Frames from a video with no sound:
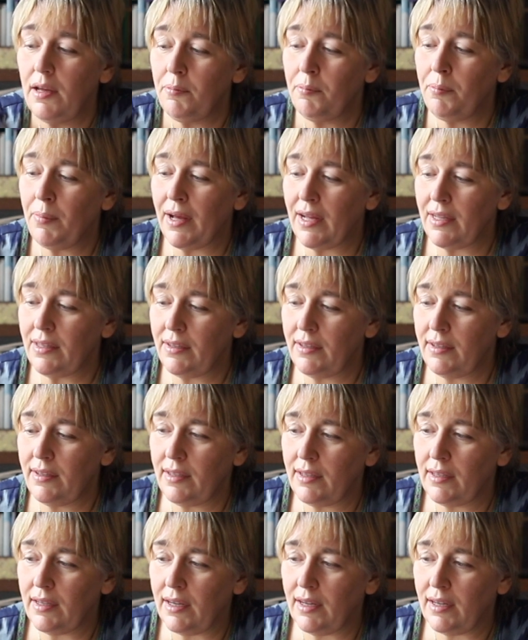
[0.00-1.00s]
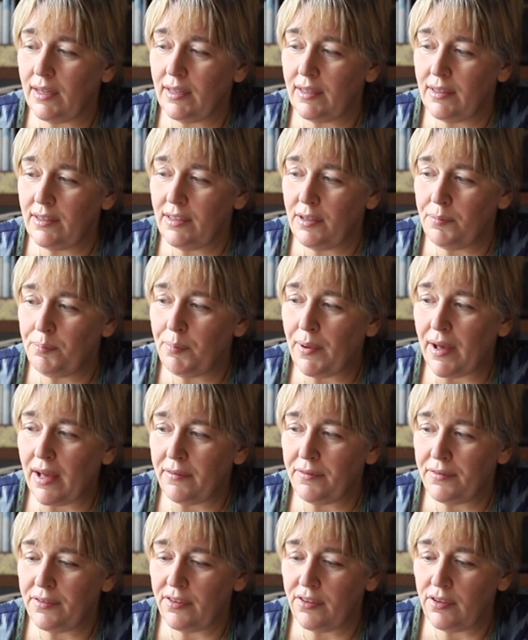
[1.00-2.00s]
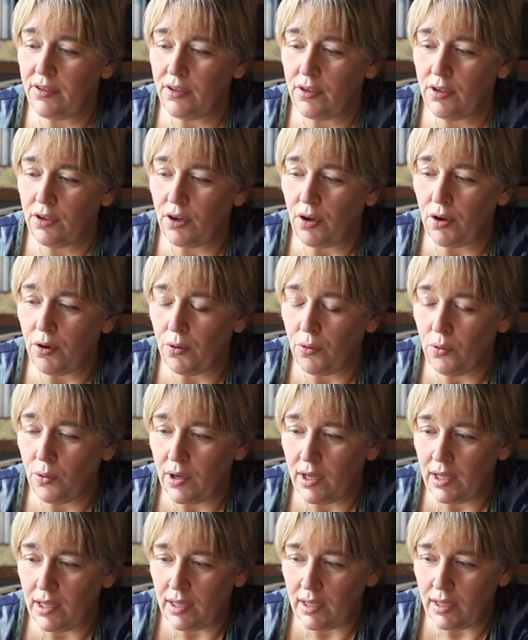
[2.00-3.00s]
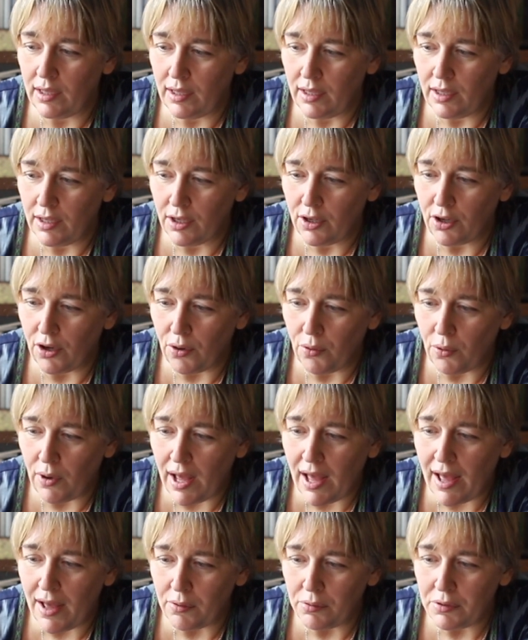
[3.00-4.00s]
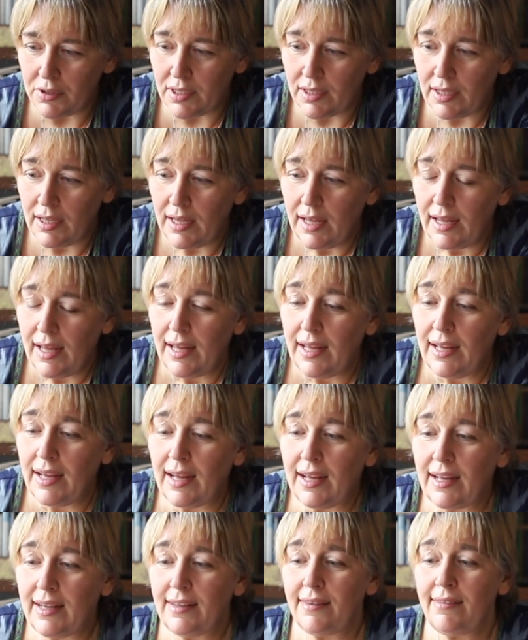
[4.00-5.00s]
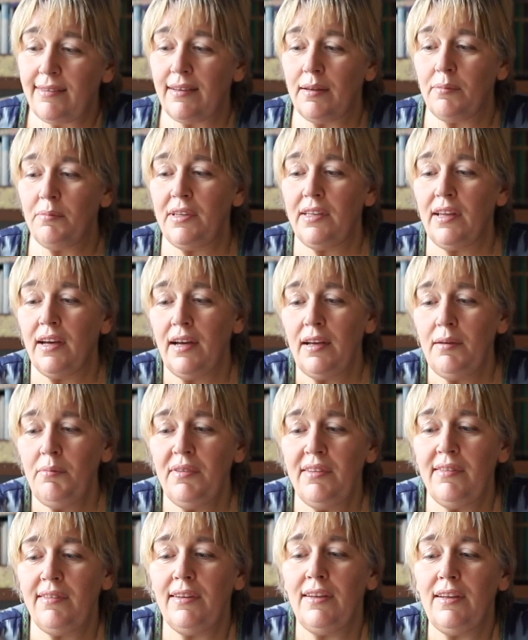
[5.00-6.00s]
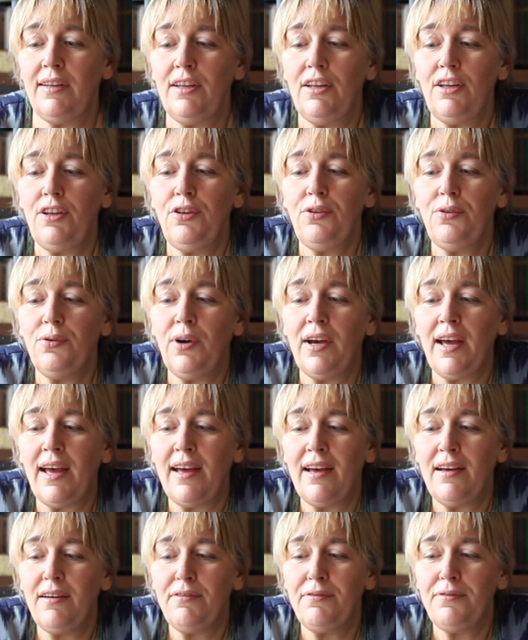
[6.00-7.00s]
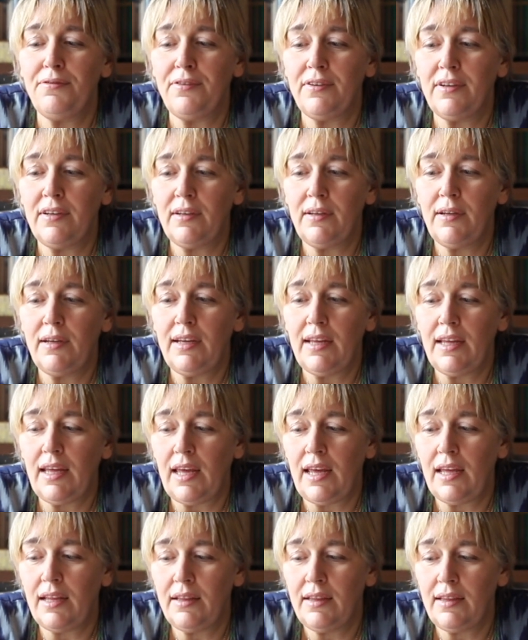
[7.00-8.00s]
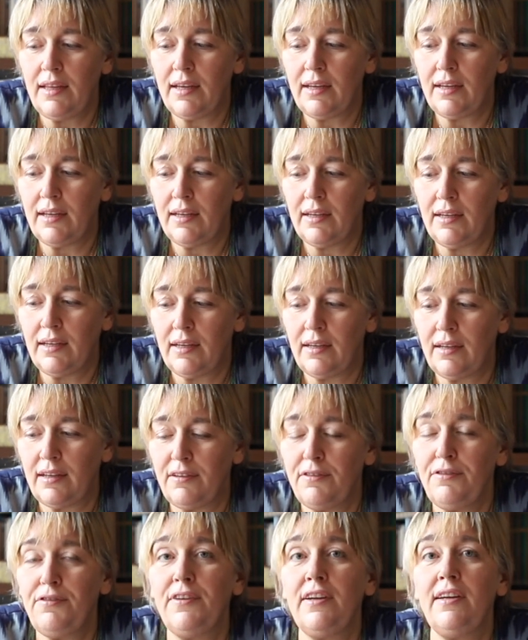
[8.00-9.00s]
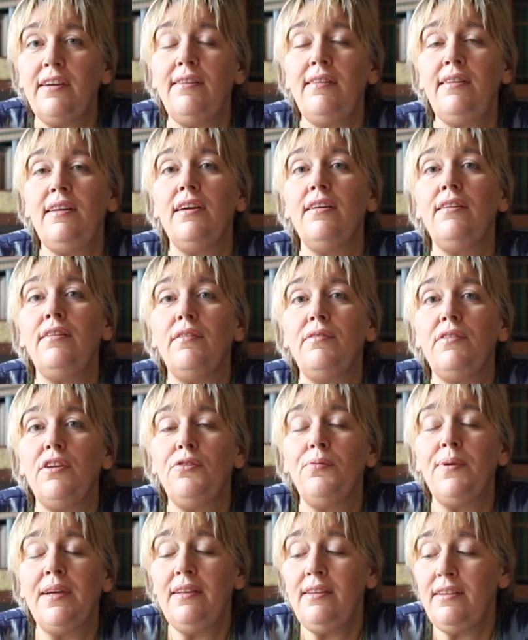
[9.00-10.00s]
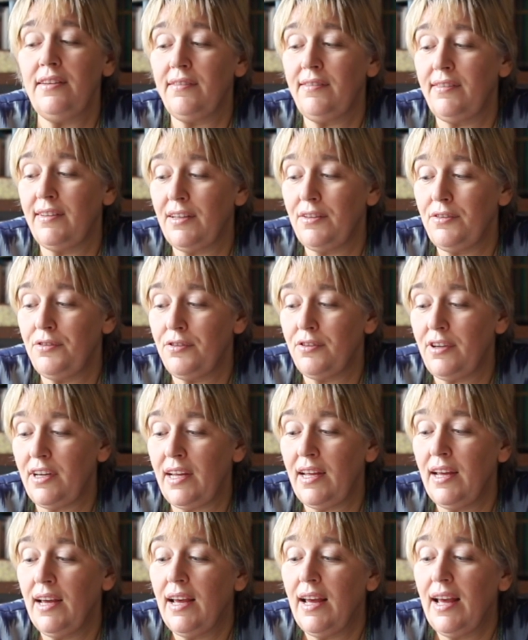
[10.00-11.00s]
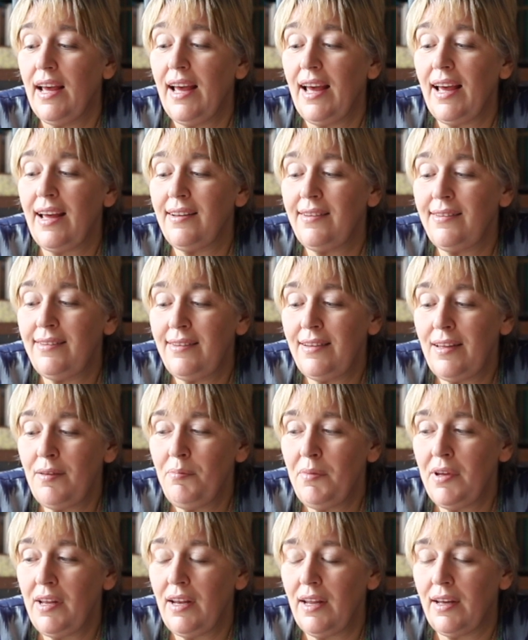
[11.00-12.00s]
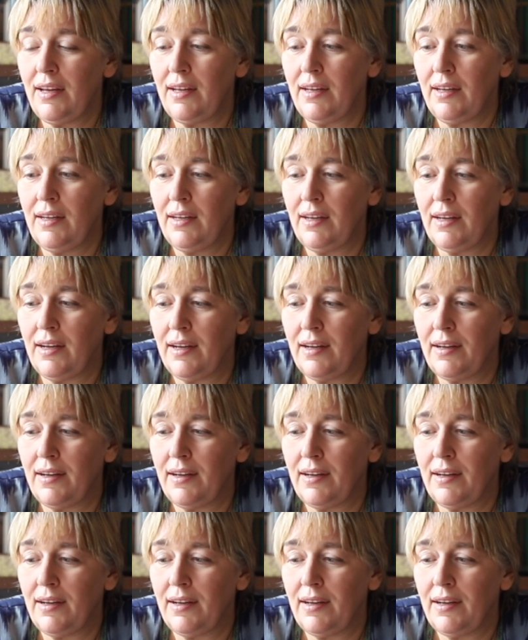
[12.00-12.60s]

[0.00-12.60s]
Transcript: but the puffs go out. Sometimes you have in the first years of the 20th century a similar